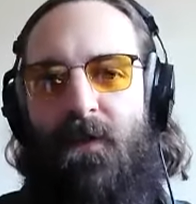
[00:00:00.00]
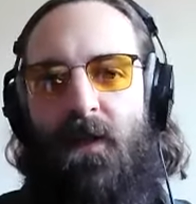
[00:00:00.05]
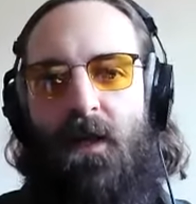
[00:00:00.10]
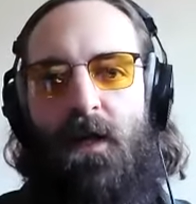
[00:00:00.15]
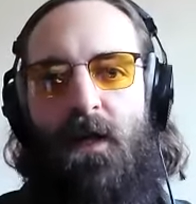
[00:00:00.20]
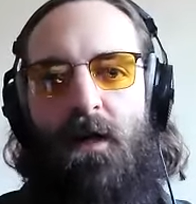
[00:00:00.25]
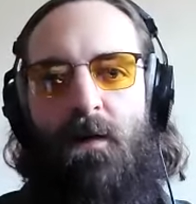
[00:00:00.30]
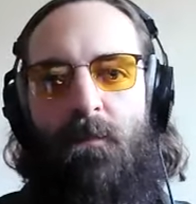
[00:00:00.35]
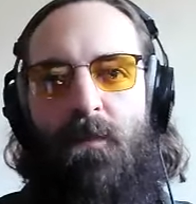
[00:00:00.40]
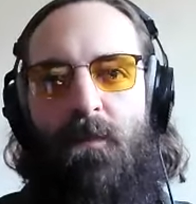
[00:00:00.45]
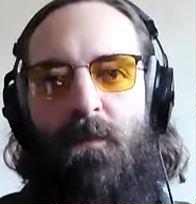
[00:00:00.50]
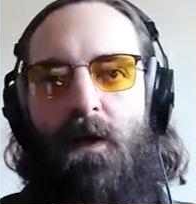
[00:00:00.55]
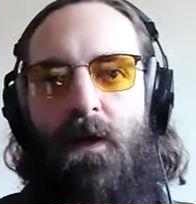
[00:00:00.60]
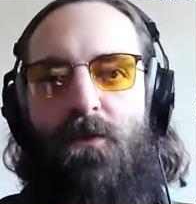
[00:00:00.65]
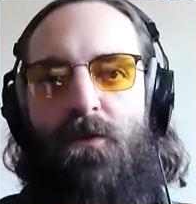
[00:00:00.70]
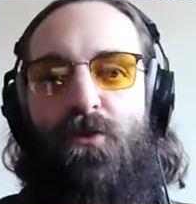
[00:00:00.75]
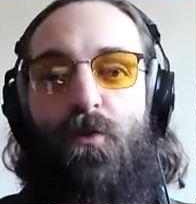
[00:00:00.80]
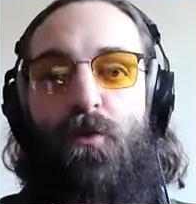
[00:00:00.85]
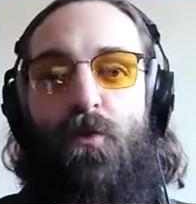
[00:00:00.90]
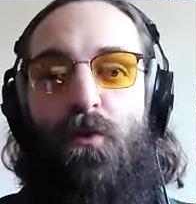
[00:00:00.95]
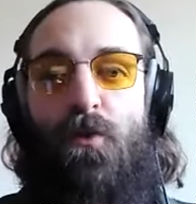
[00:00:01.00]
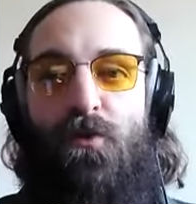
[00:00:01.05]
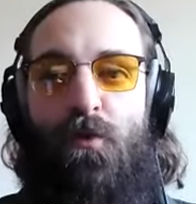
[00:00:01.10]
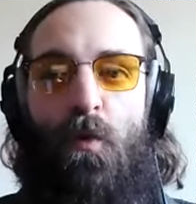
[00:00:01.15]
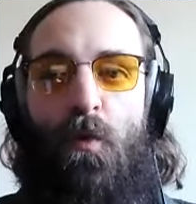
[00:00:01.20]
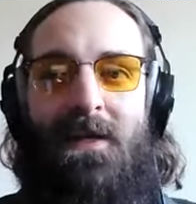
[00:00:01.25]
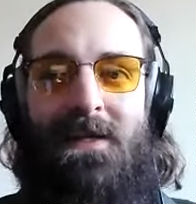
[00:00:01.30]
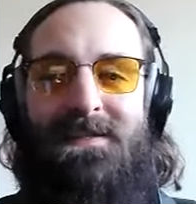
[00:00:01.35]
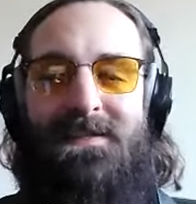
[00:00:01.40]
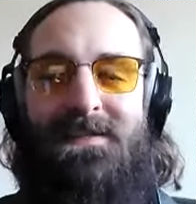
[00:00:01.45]
The
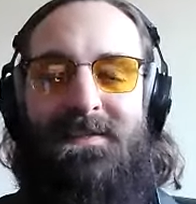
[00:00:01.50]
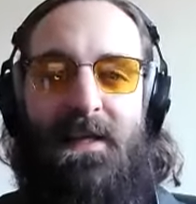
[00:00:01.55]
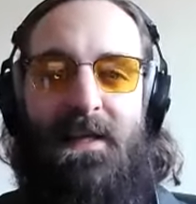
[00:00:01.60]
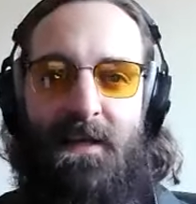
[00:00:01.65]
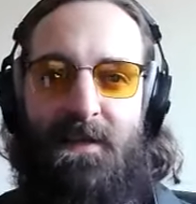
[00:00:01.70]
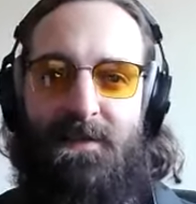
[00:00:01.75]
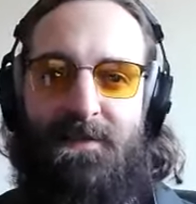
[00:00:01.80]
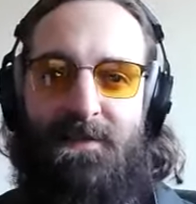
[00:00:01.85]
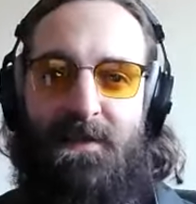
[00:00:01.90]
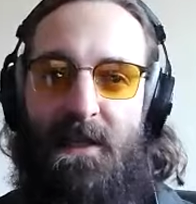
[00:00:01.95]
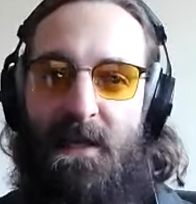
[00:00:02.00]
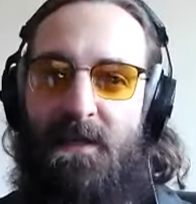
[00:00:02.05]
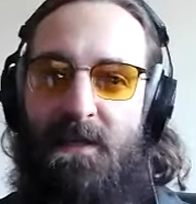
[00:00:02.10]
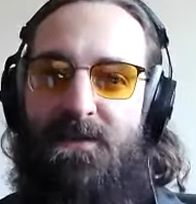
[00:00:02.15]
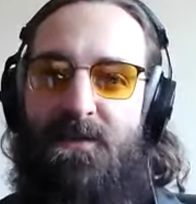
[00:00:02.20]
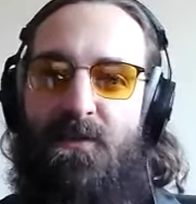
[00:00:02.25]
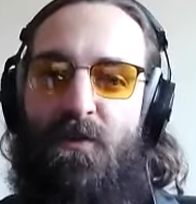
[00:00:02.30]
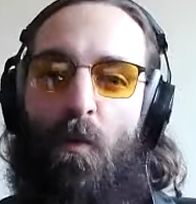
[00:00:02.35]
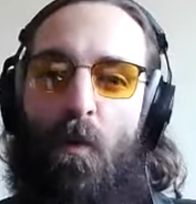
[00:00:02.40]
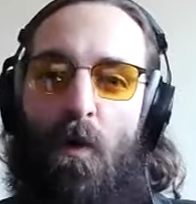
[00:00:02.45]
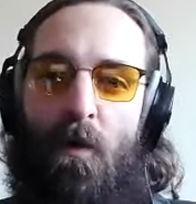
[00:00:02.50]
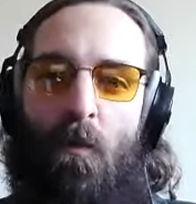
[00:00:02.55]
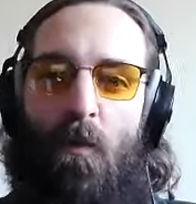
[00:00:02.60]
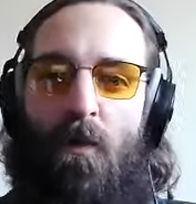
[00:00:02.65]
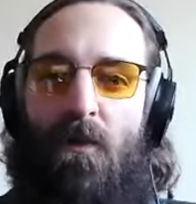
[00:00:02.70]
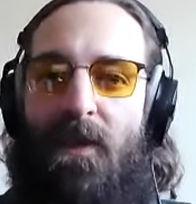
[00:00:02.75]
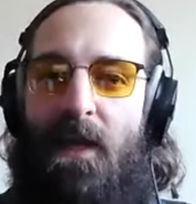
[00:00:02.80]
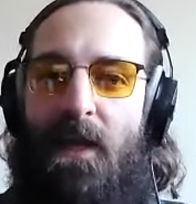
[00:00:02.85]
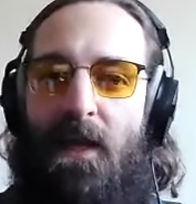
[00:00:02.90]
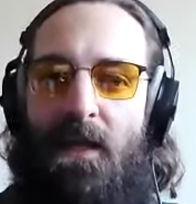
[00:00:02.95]
26 is the one
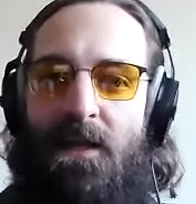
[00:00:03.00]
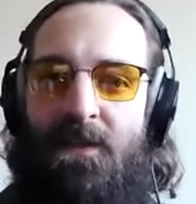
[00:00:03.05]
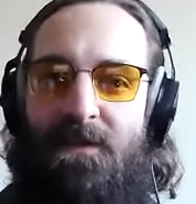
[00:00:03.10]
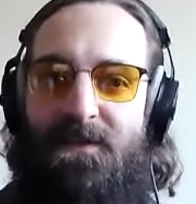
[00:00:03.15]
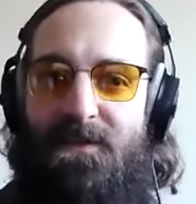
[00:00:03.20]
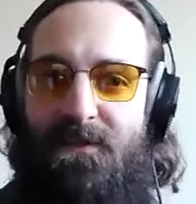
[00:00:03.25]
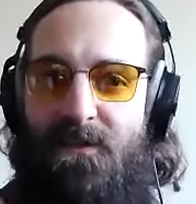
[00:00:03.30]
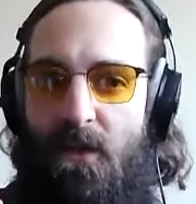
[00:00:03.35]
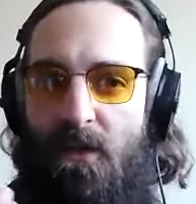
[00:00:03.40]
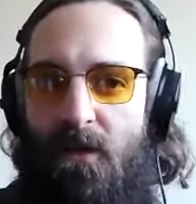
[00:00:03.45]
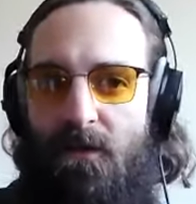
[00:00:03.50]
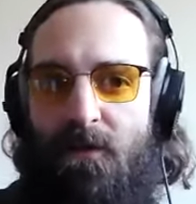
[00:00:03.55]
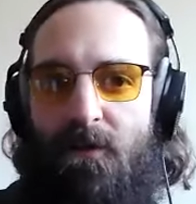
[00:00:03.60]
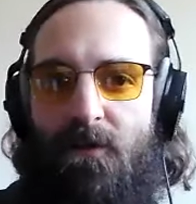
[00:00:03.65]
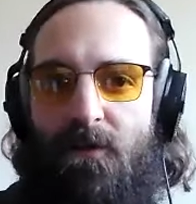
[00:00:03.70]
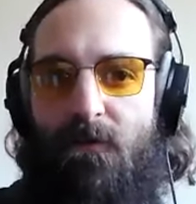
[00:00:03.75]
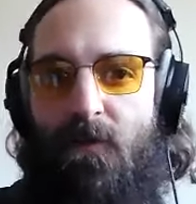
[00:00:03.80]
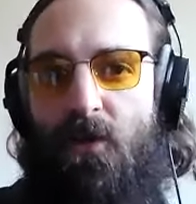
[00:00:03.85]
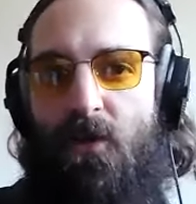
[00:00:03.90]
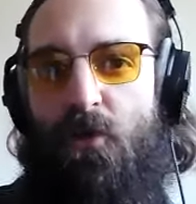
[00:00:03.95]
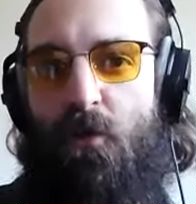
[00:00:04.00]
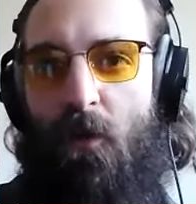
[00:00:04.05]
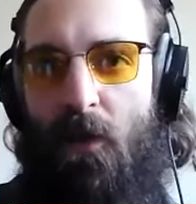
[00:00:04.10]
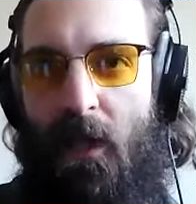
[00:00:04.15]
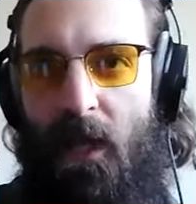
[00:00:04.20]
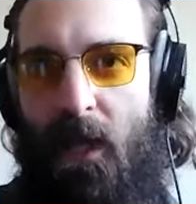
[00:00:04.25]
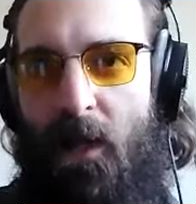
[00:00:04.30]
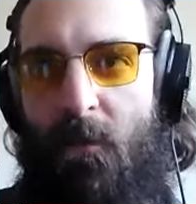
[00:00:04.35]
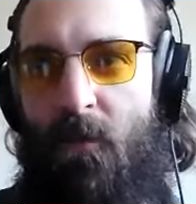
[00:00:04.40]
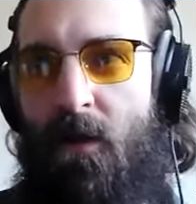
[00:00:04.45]
where they installed the virtual
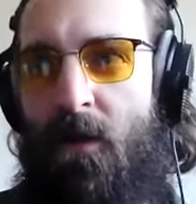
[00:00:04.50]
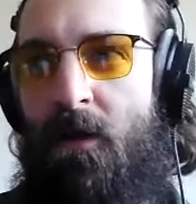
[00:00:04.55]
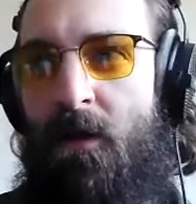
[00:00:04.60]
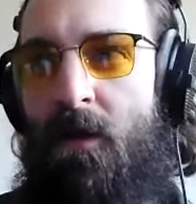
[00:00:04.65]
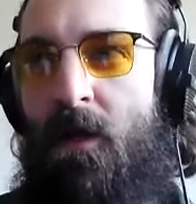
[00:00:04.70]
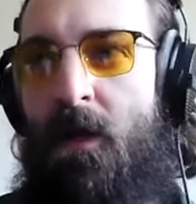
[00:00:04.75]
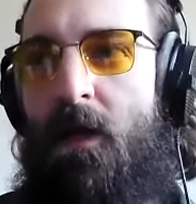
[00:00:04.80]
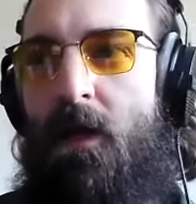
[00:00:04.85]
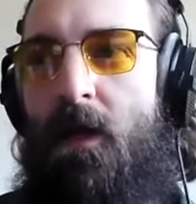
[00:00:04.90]
camera,